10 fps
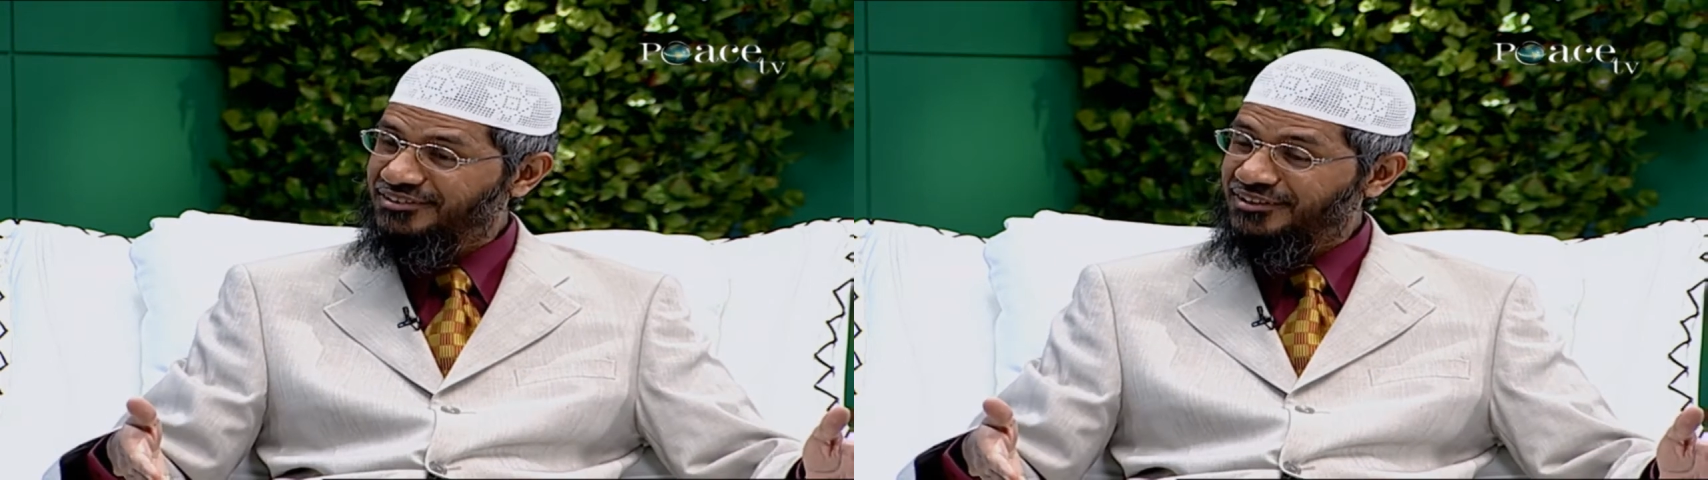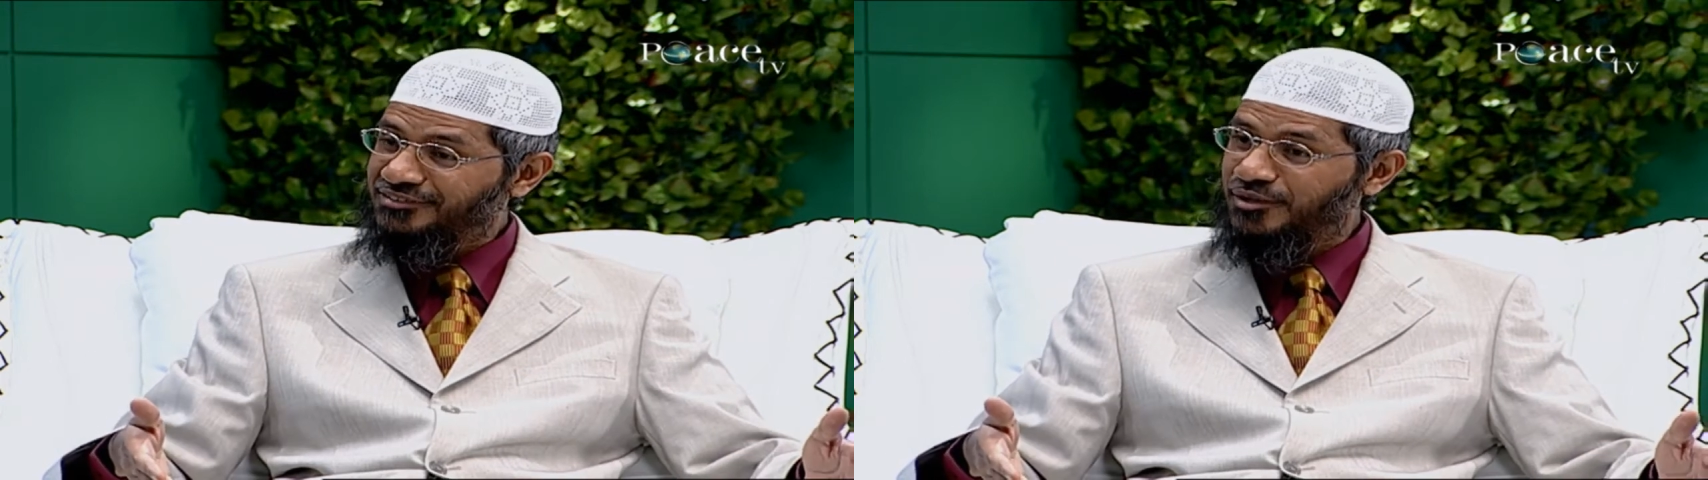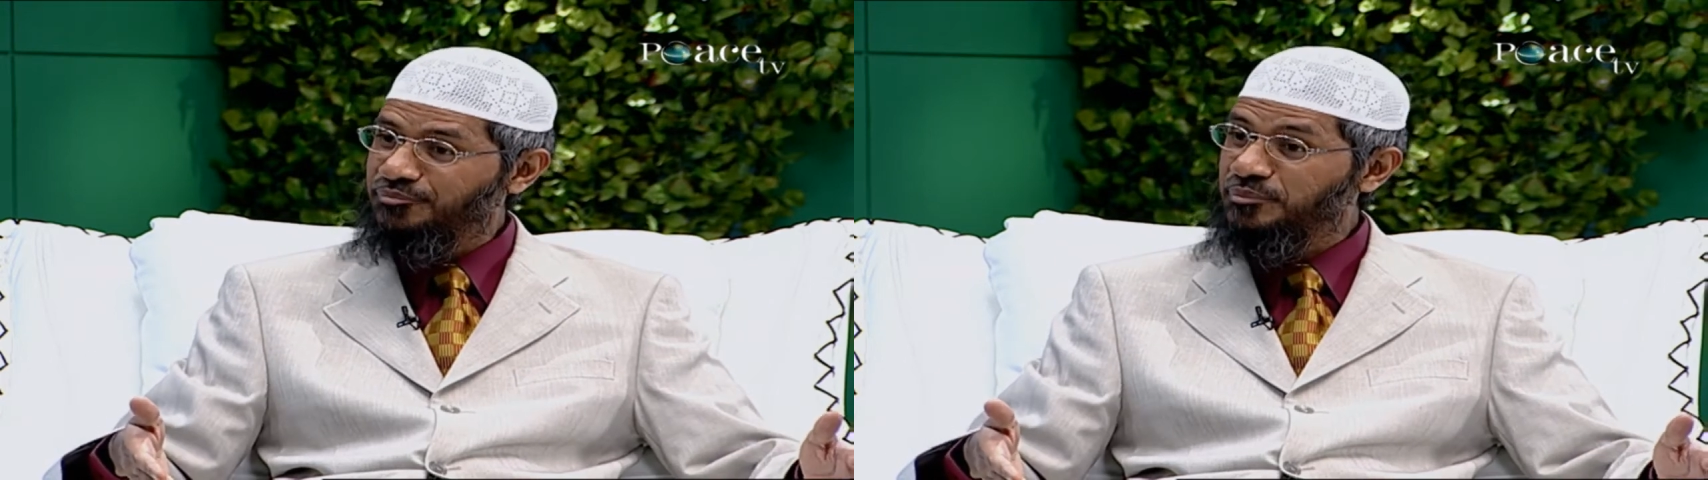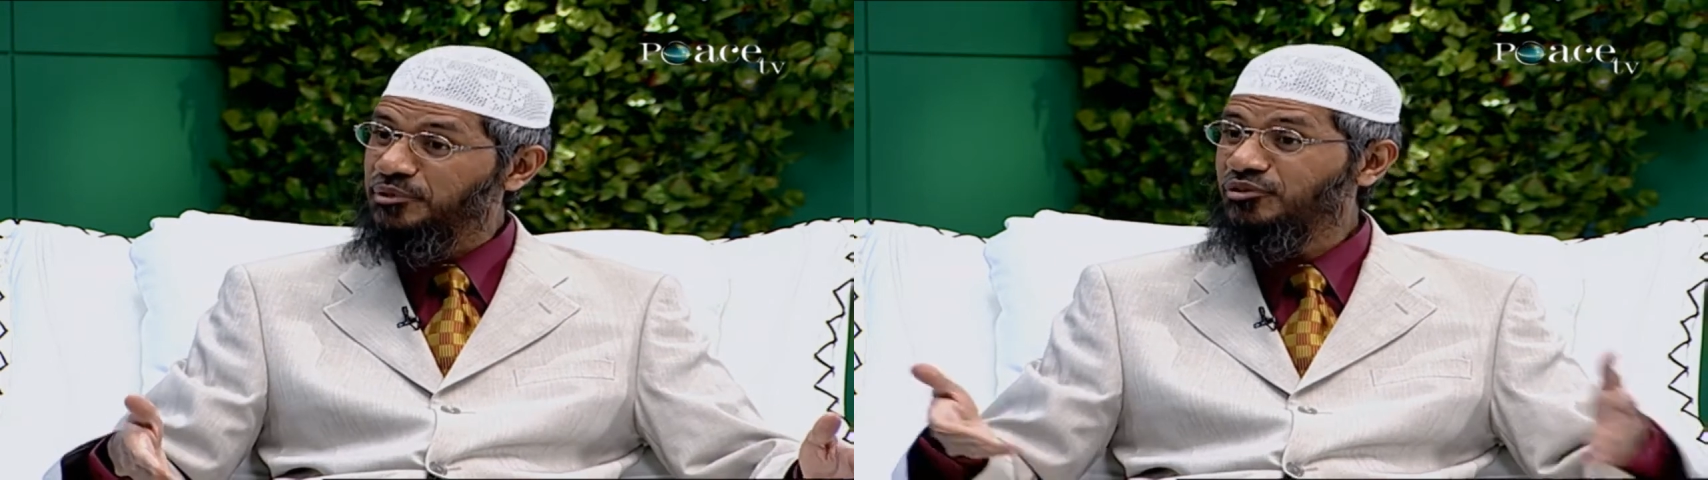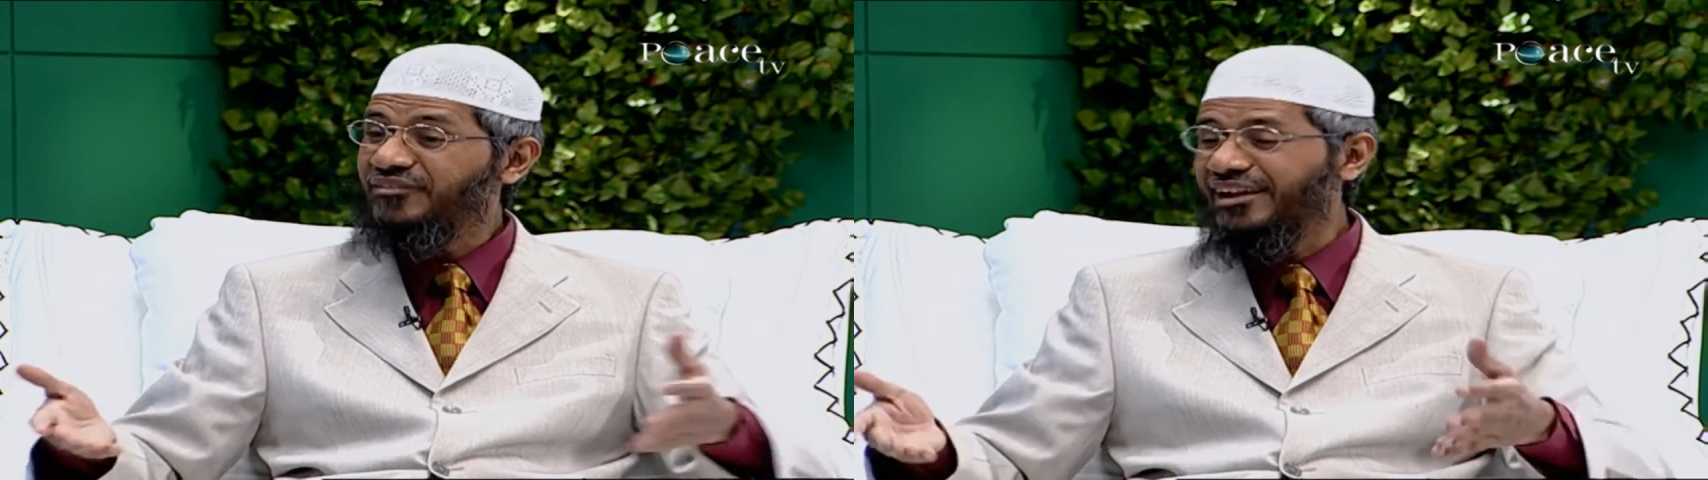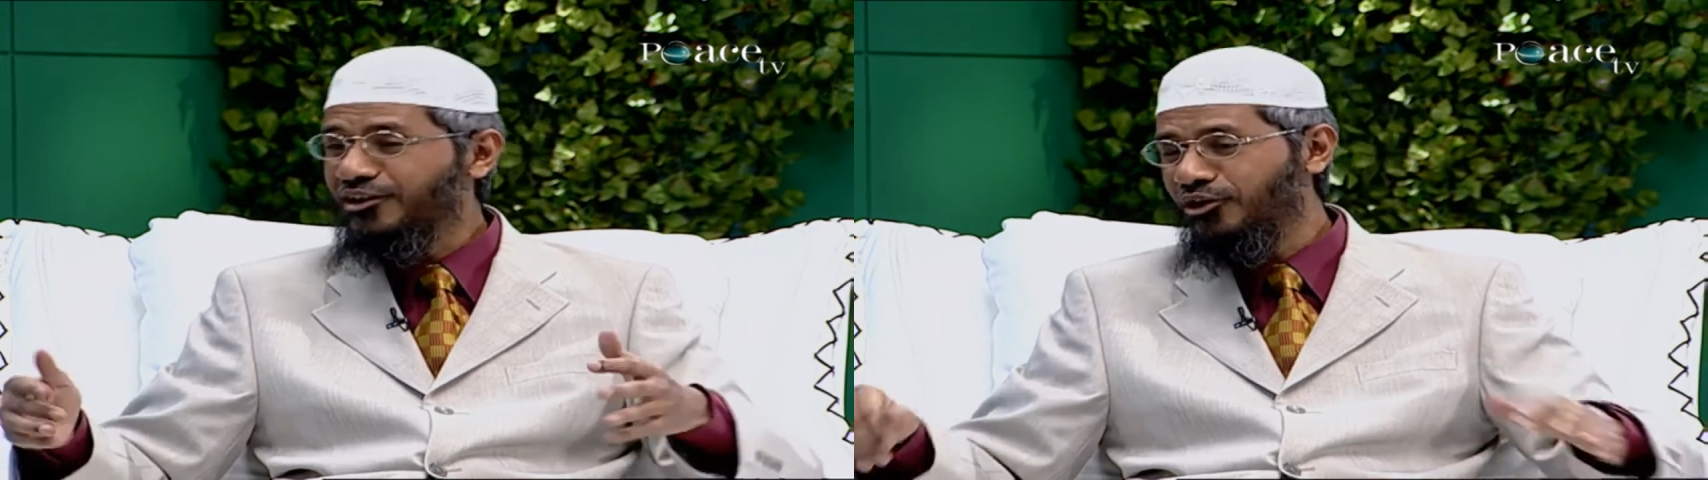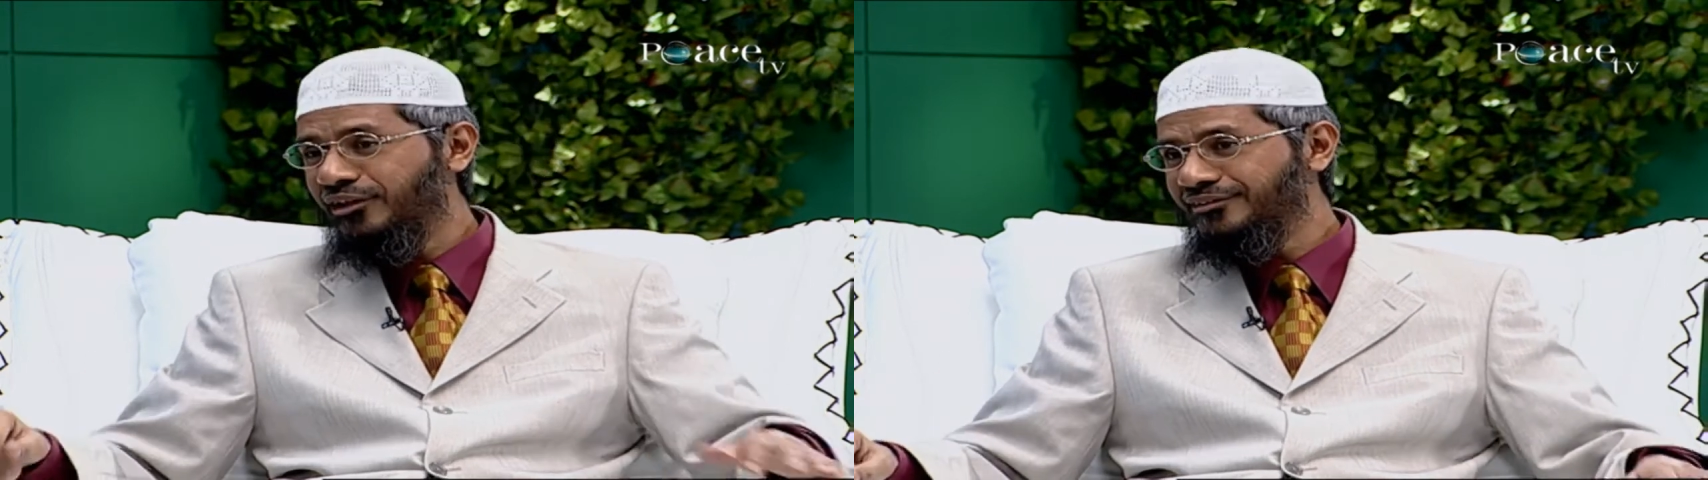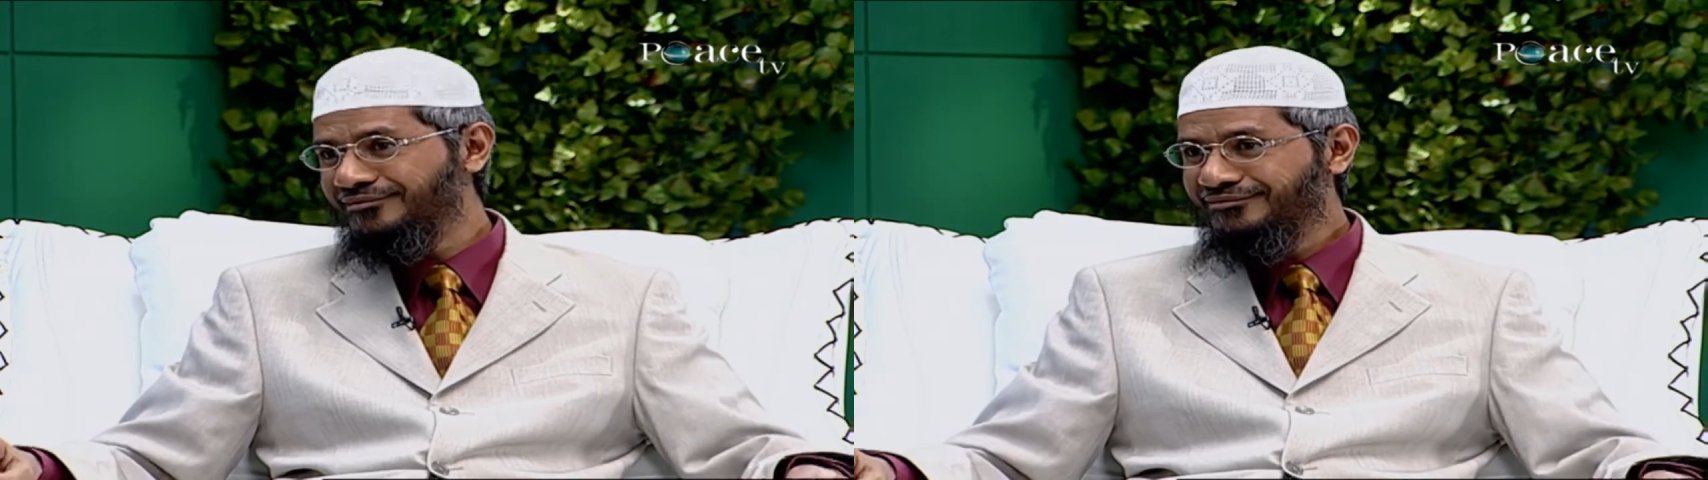Some people to have alcohol.